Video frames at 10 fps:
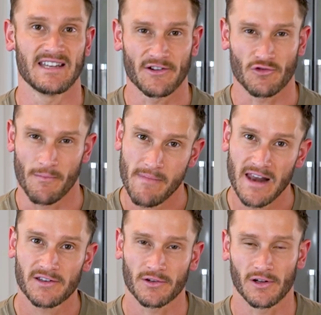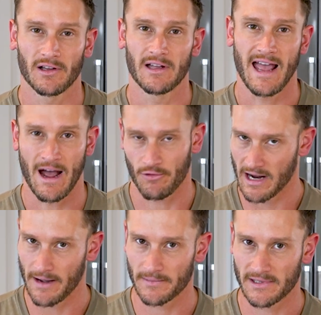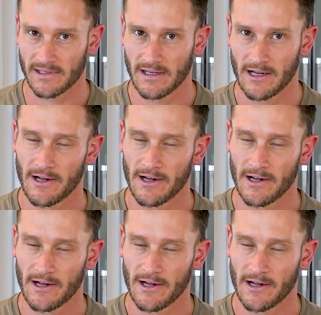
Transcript: detrimental outcomes.